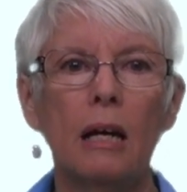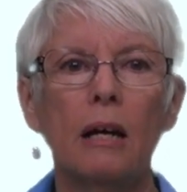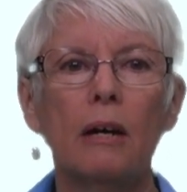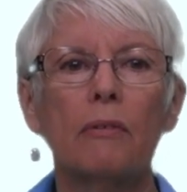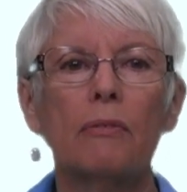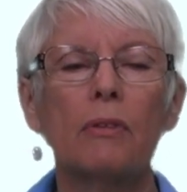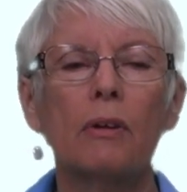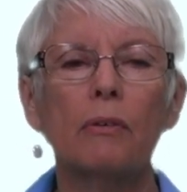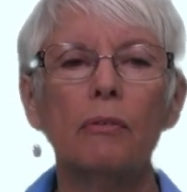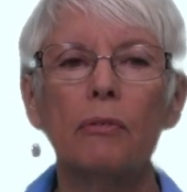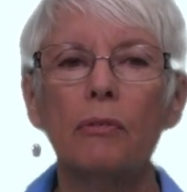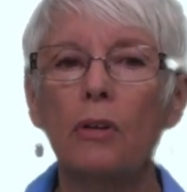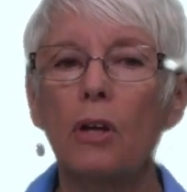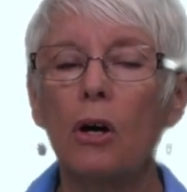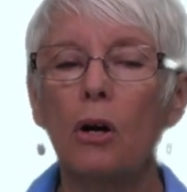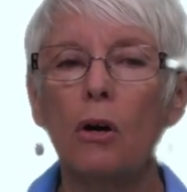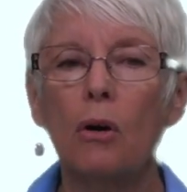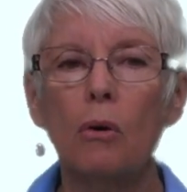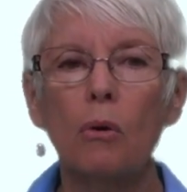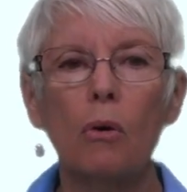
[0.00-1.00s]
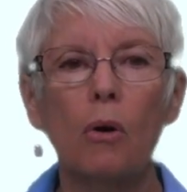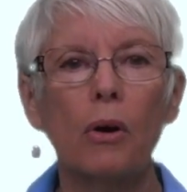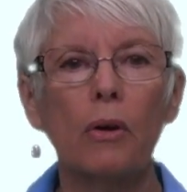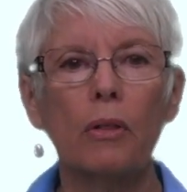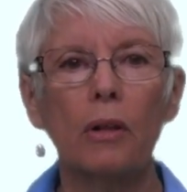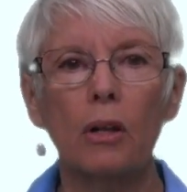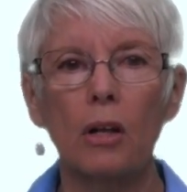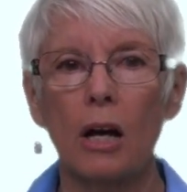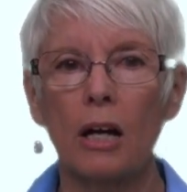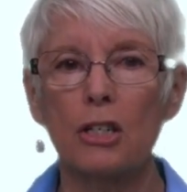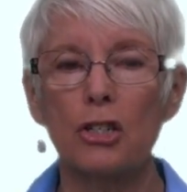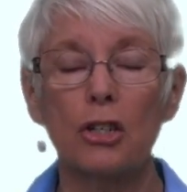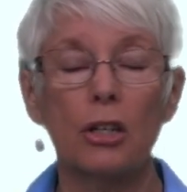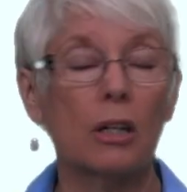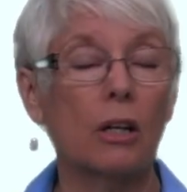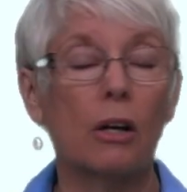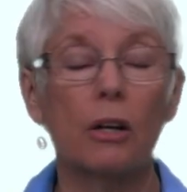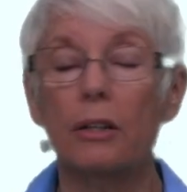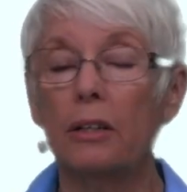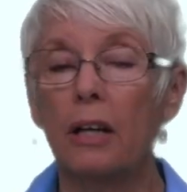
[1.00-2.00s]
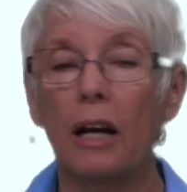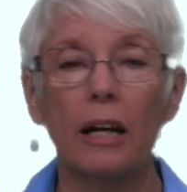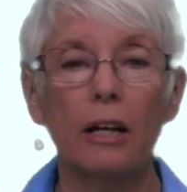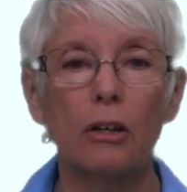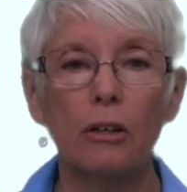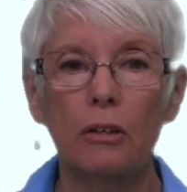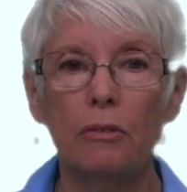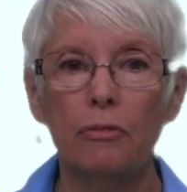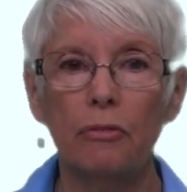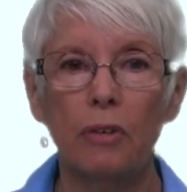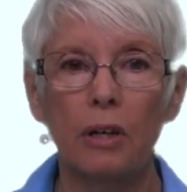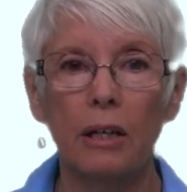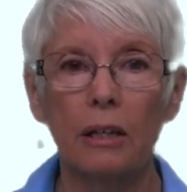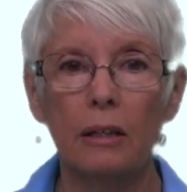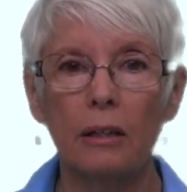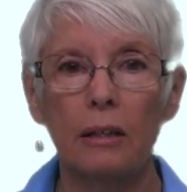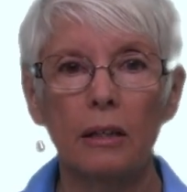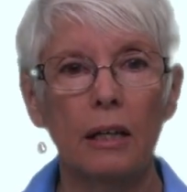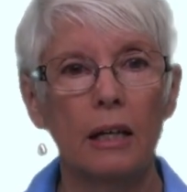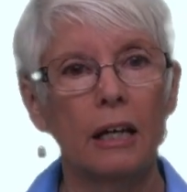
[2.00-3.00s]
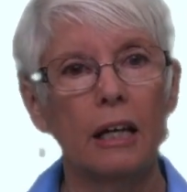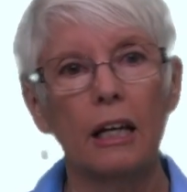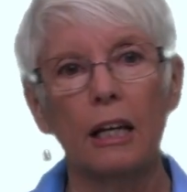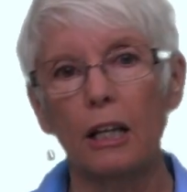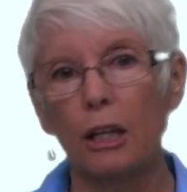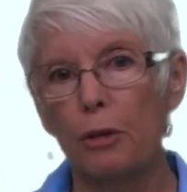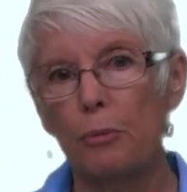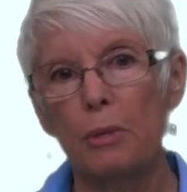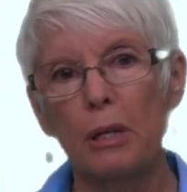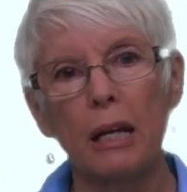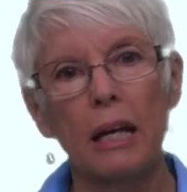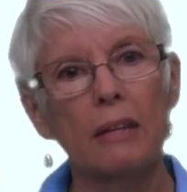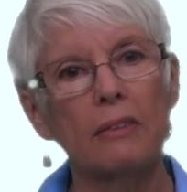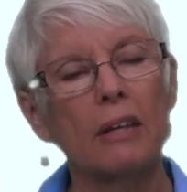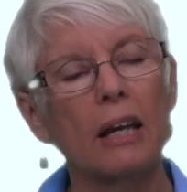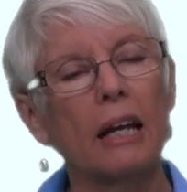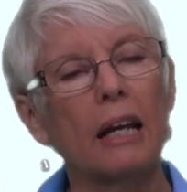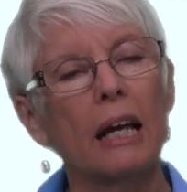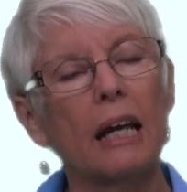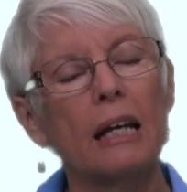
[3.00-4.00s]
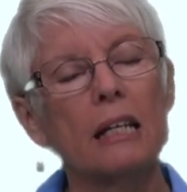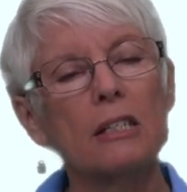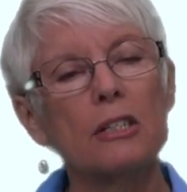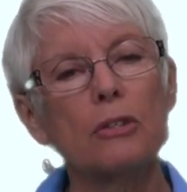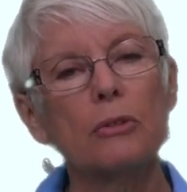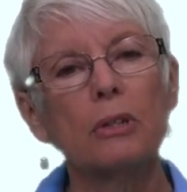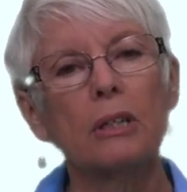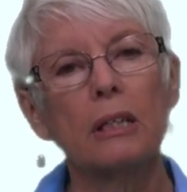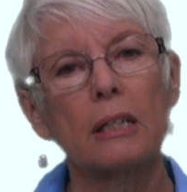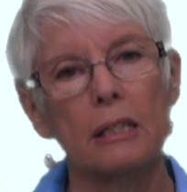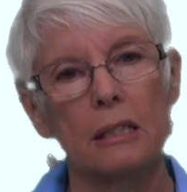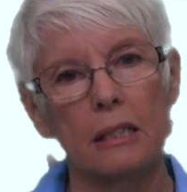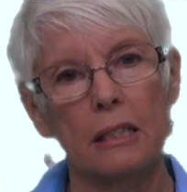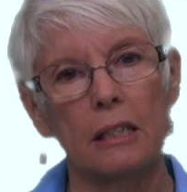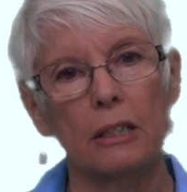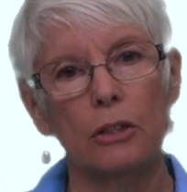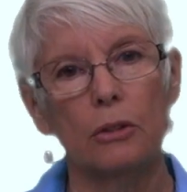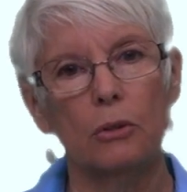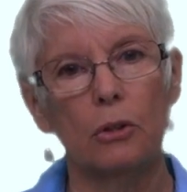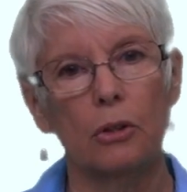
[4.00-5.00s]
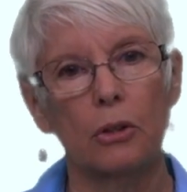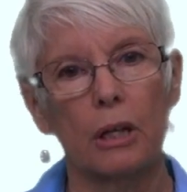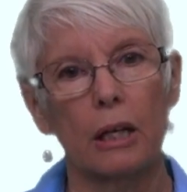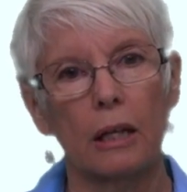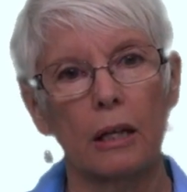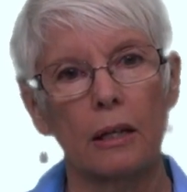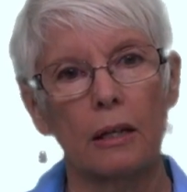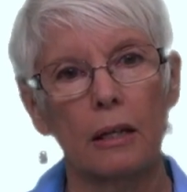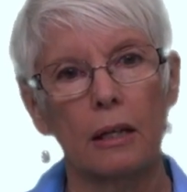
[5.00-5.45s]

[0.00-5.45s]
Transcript: If the flow or the logic are not a good fit, eliminate that answer and continue looking.